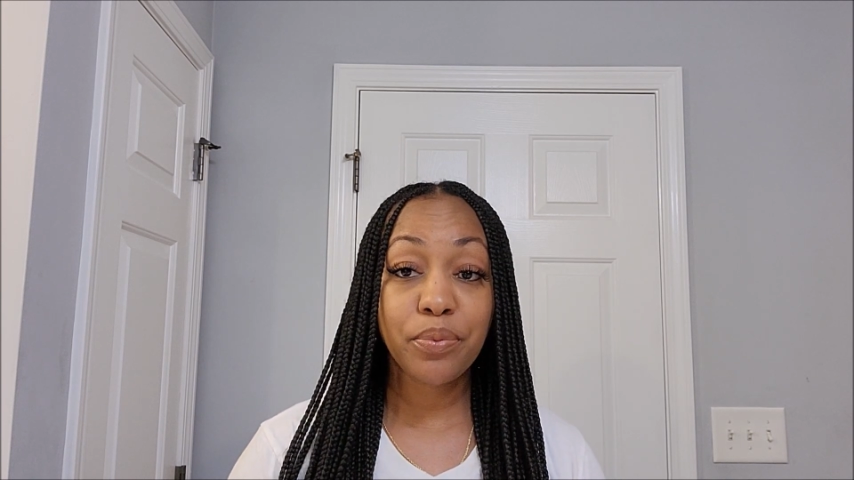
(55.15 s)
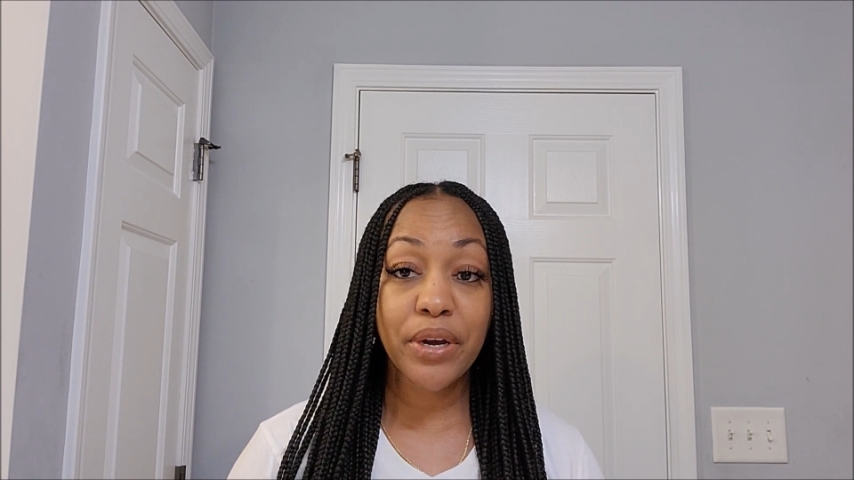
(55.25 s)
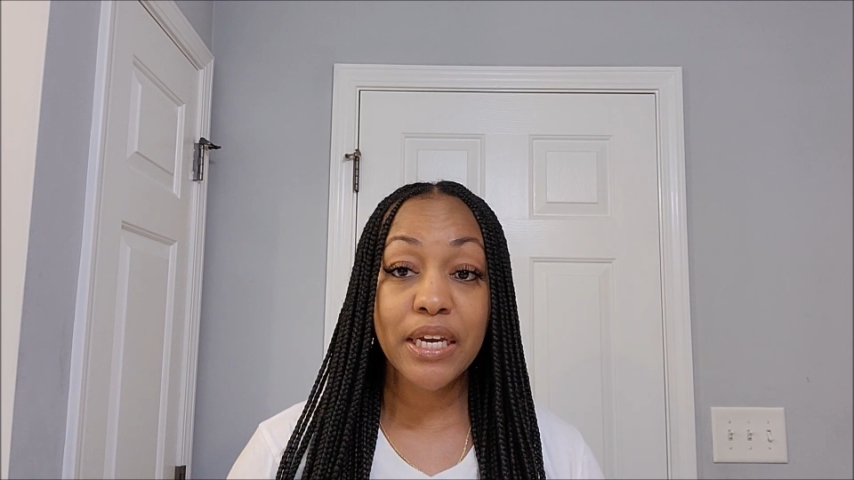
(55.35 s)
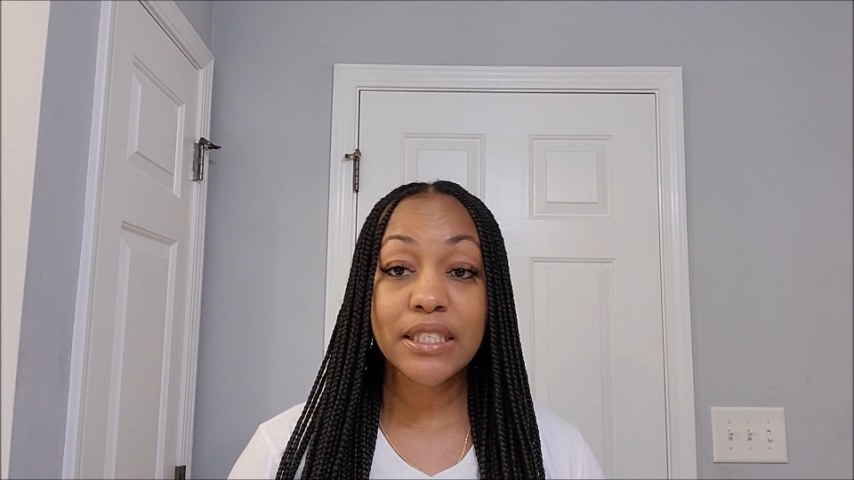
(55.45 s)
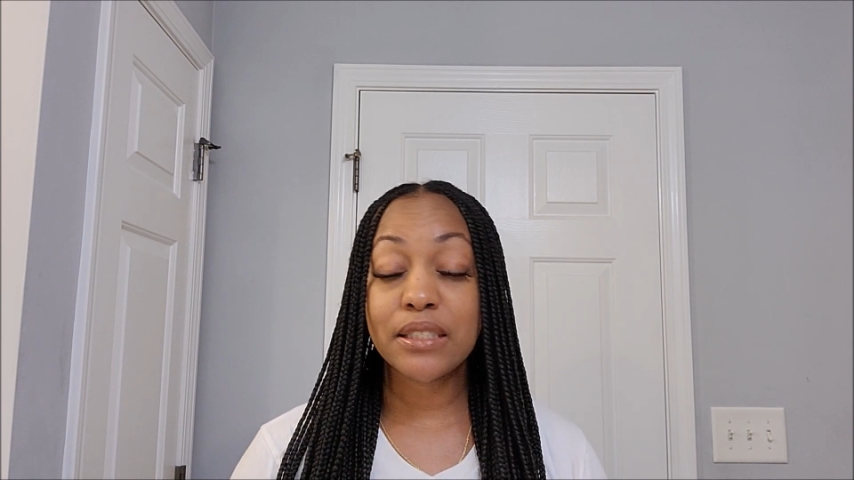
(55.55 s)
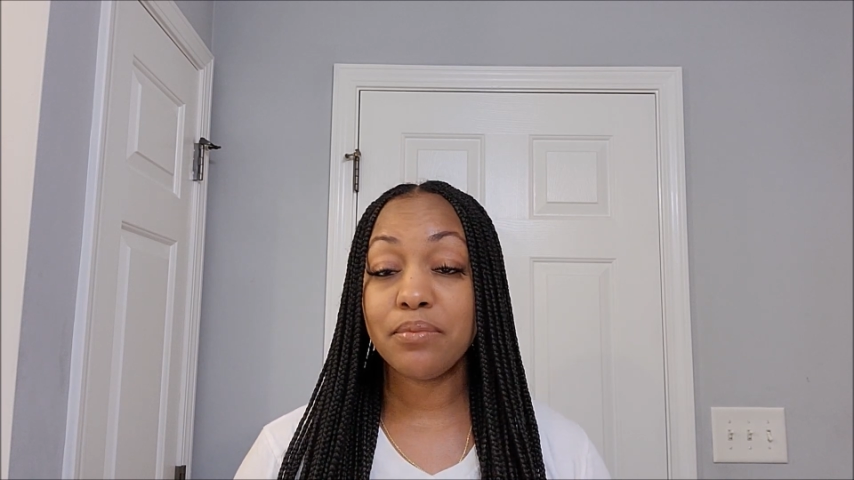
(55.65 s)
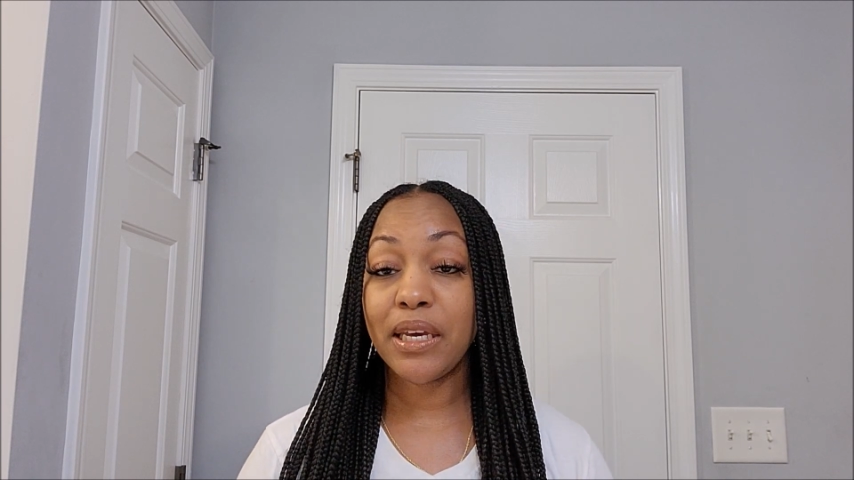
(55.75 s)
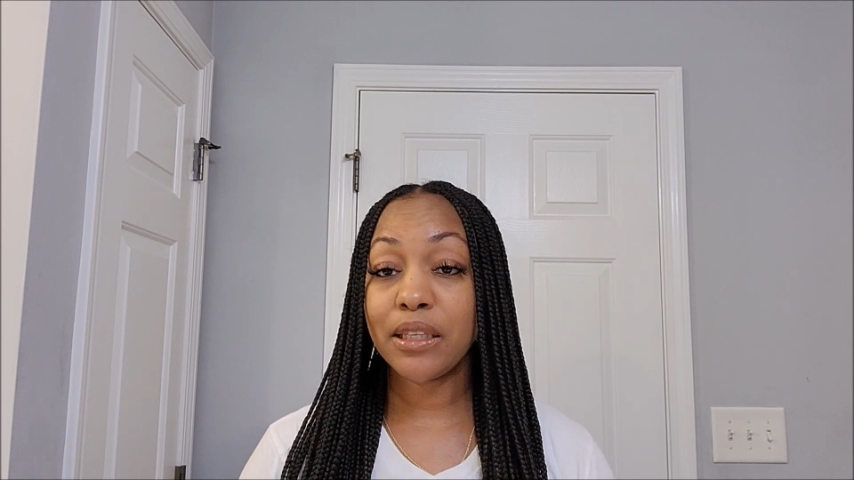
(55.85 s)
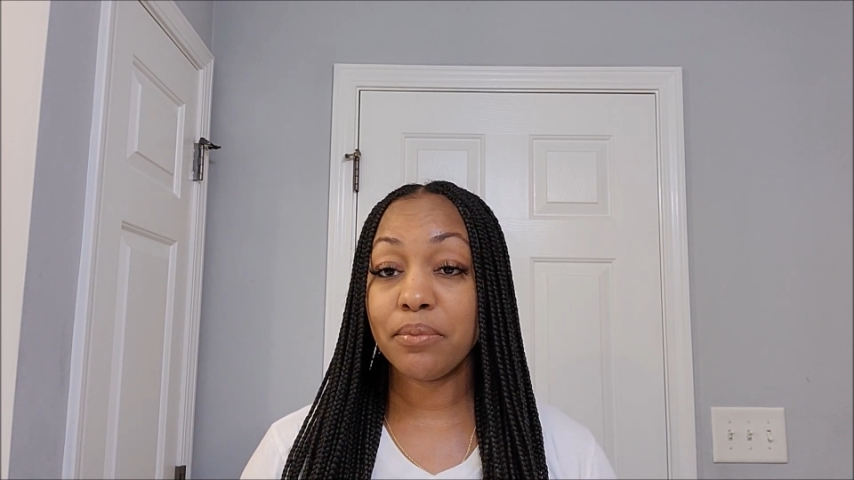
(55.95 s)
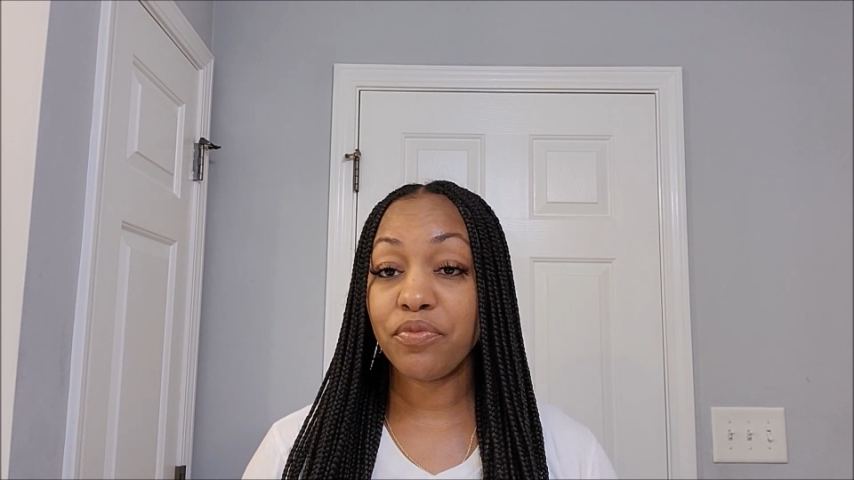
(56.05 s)
braids and
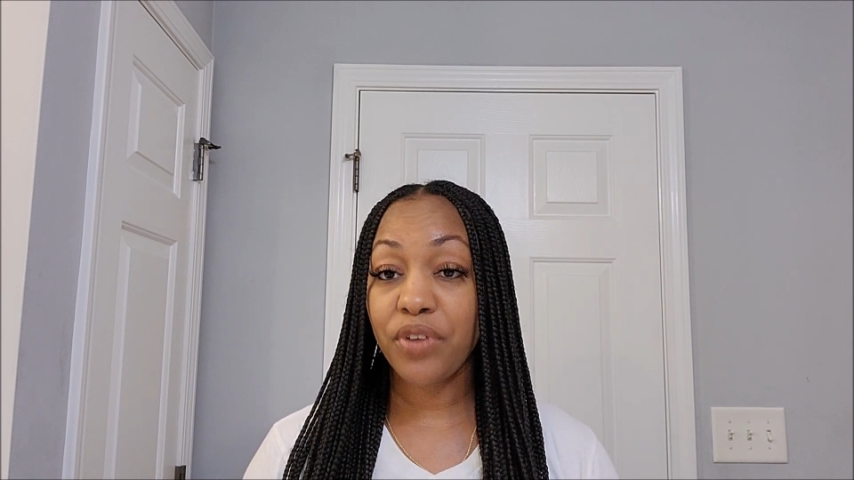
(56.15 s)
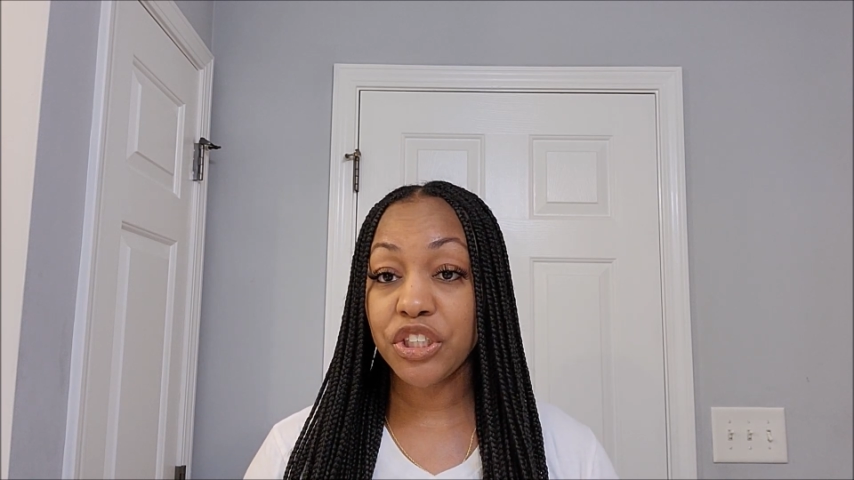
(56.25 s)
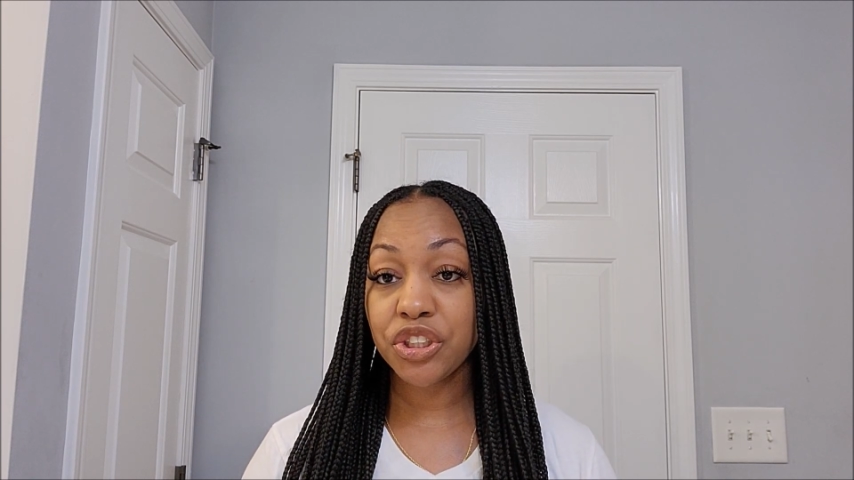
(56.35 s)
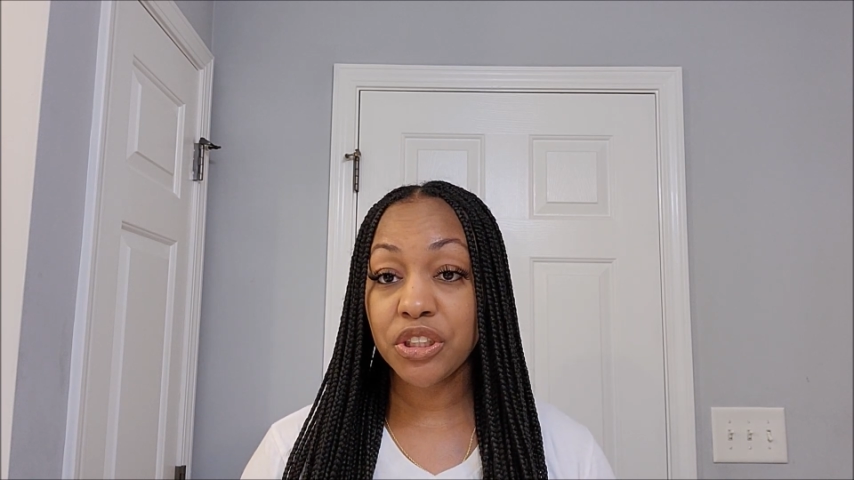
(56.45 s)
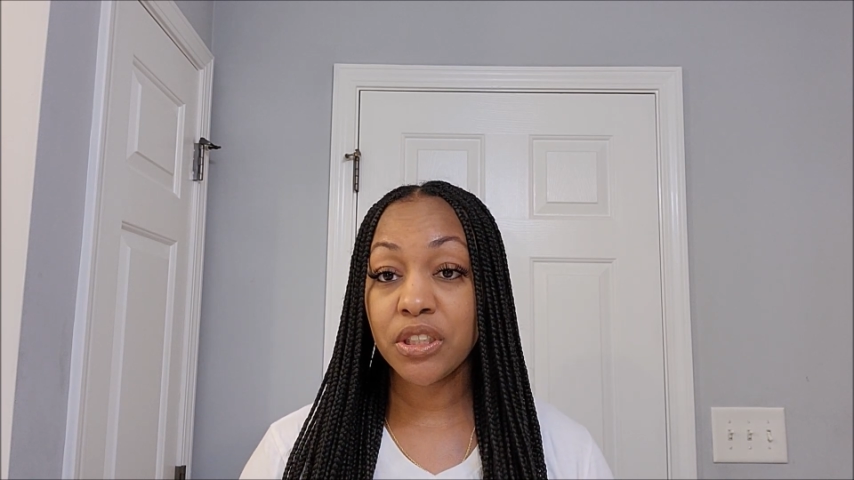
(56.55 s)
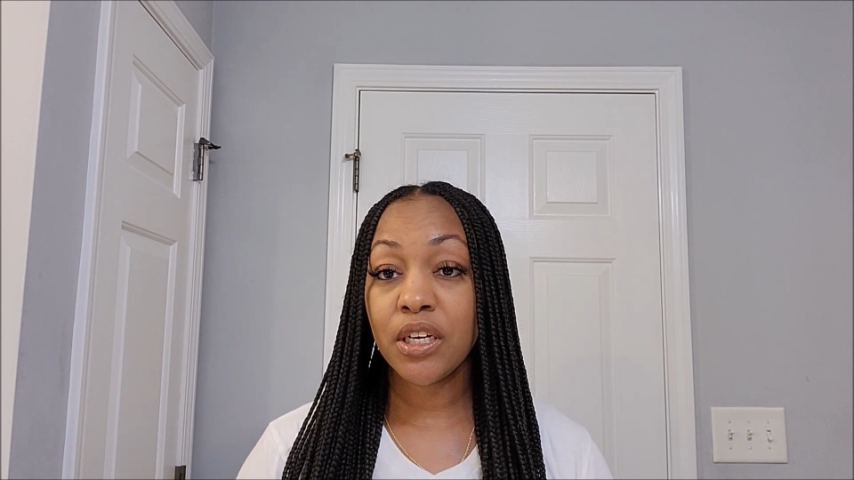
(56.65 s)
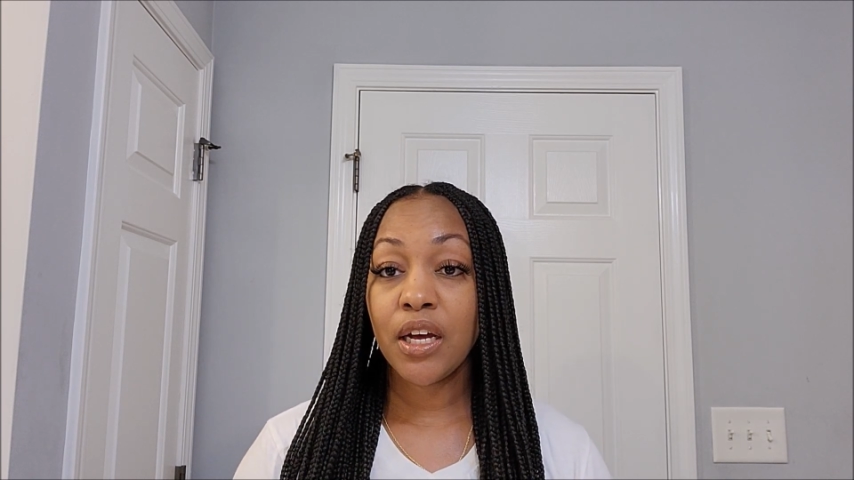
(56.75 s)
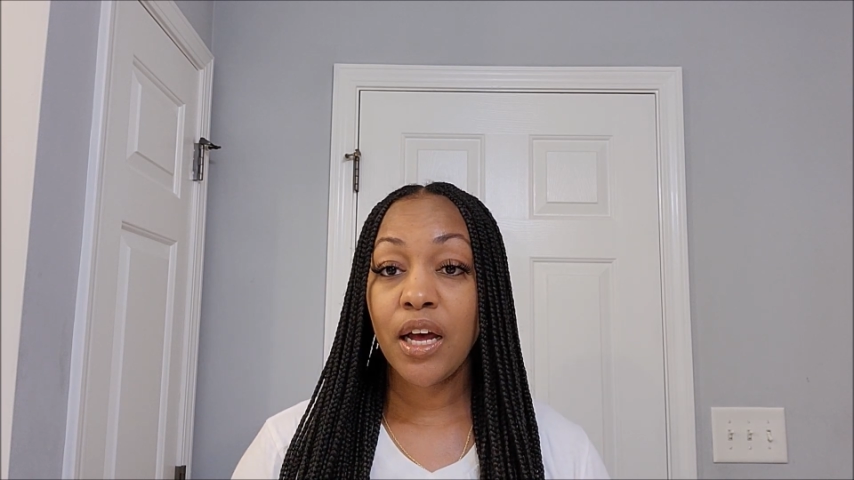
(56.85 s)
make them fresher